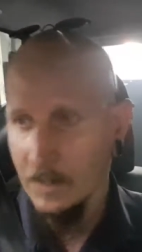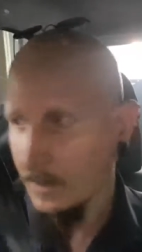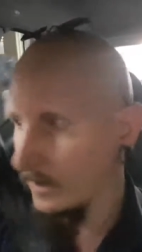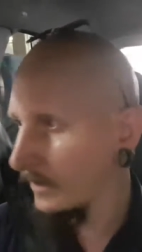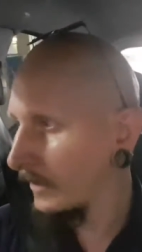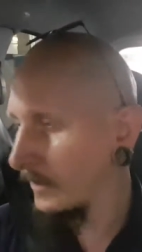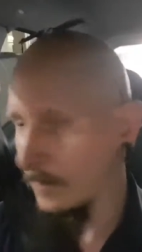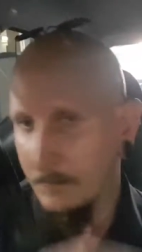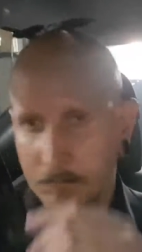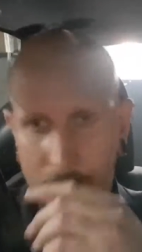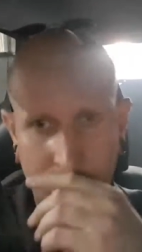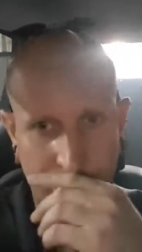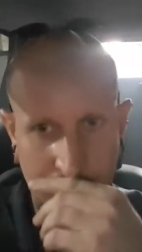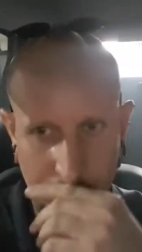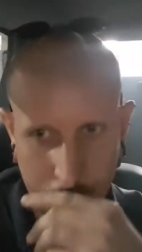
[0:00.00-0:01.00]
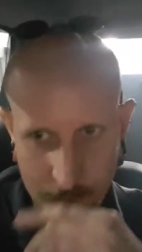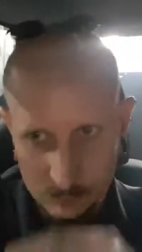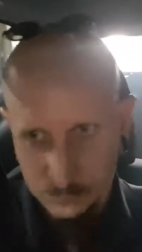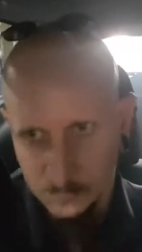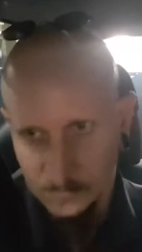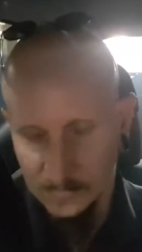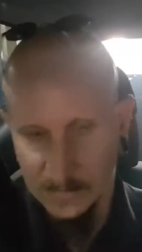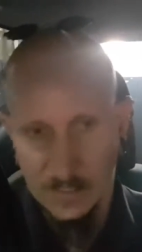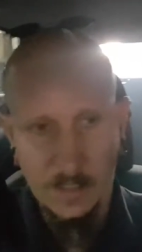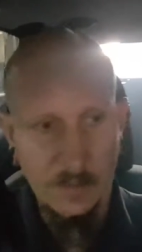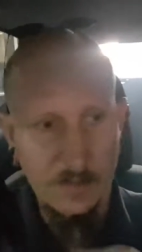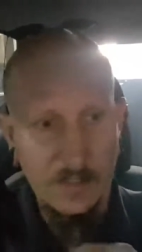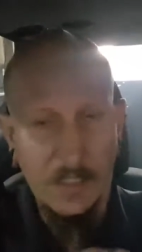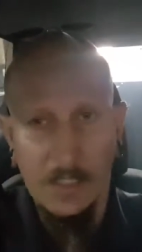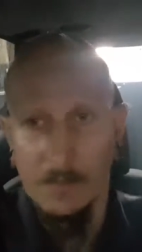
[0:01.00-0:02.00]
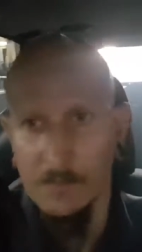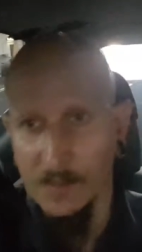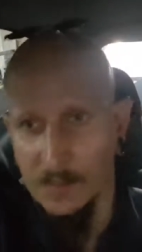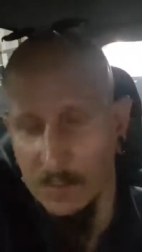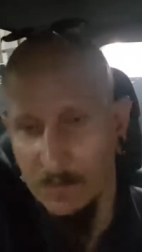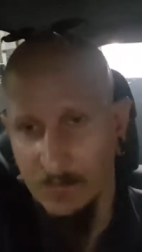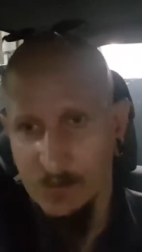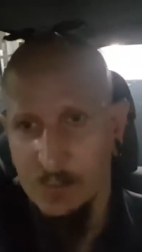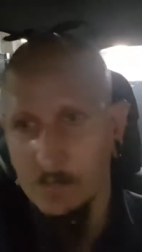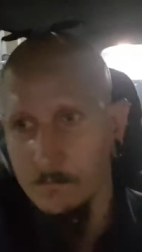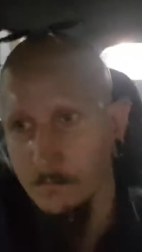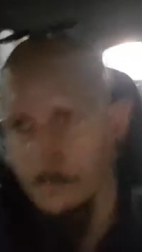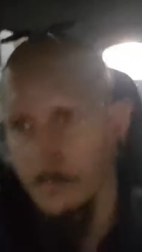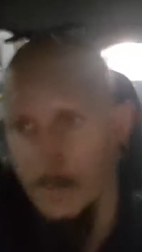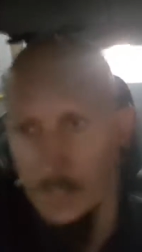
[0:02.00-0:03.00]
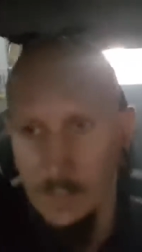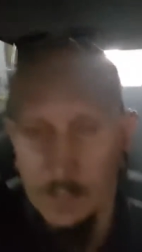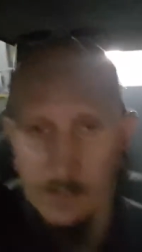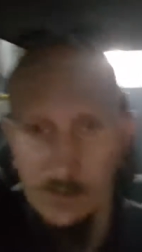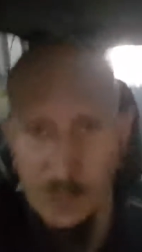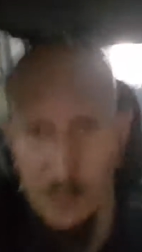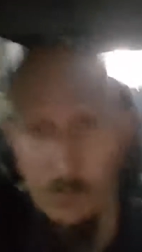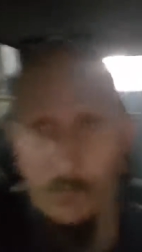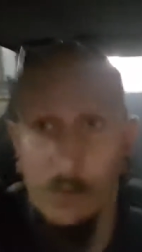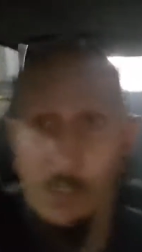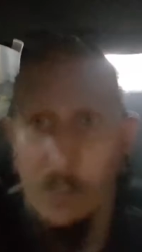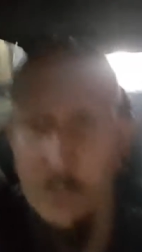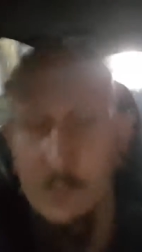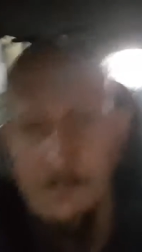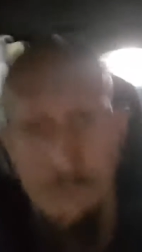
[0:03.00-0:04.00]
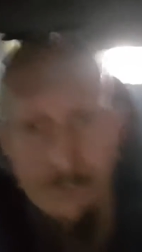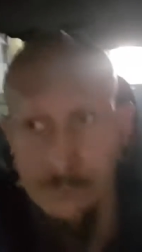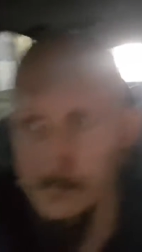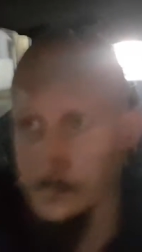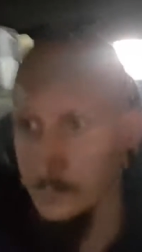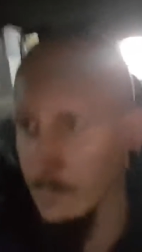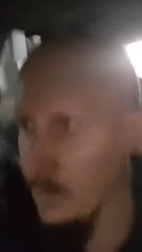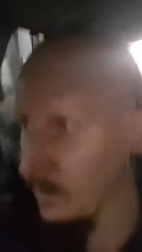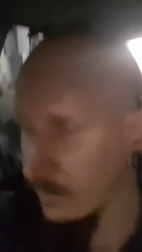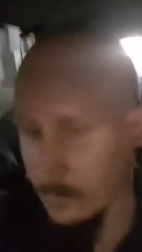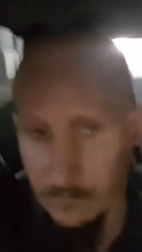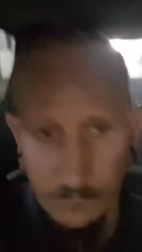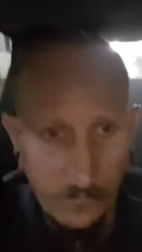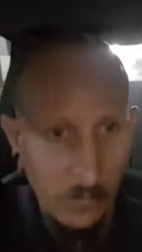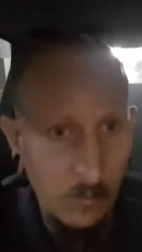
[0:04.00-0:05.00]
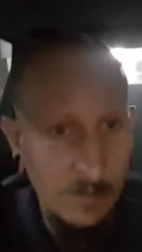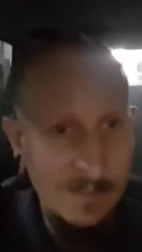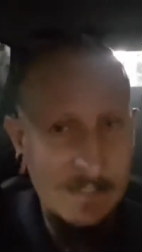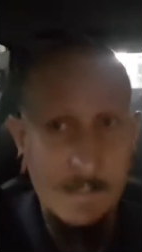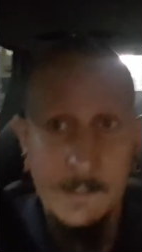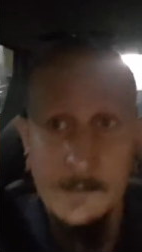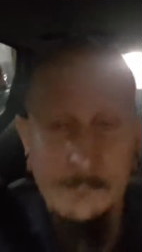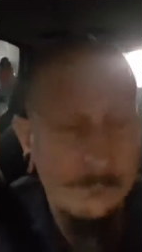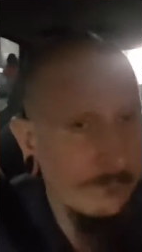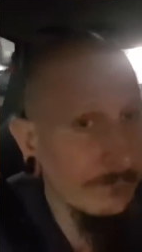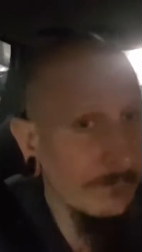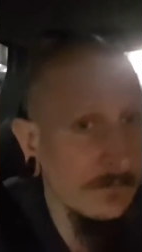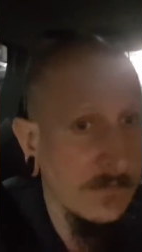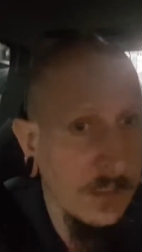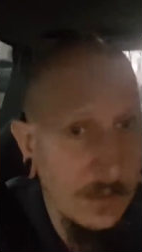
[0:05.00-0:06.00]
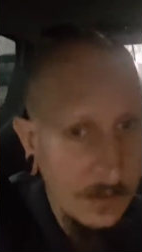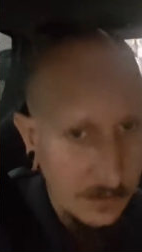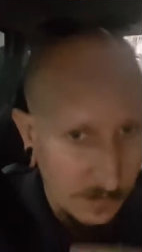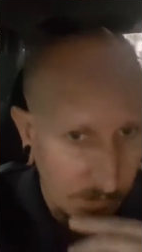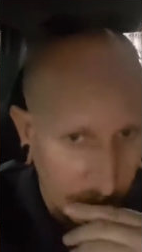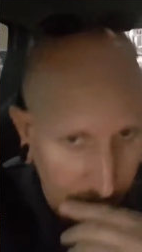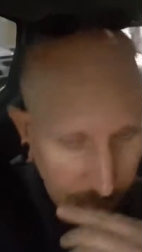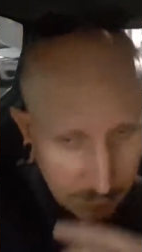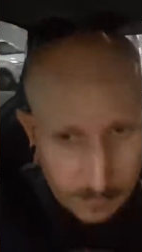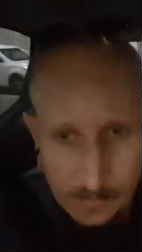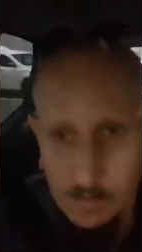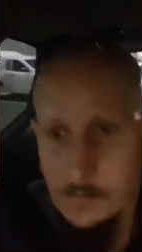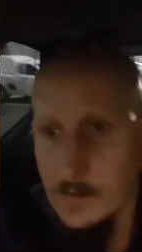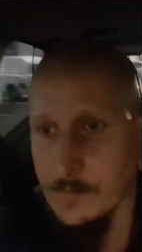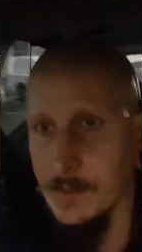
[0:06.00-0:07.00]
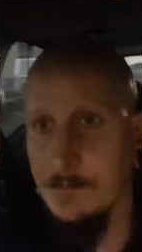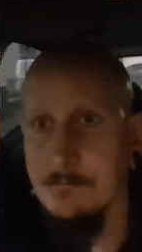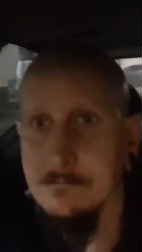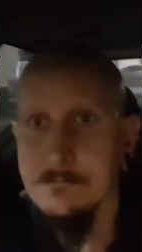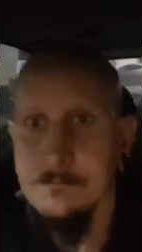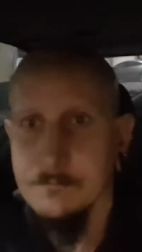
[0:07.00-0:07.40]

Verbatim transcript: Um, decided to get myself some uh, chicken biryani for dinner. Get me, ma'am.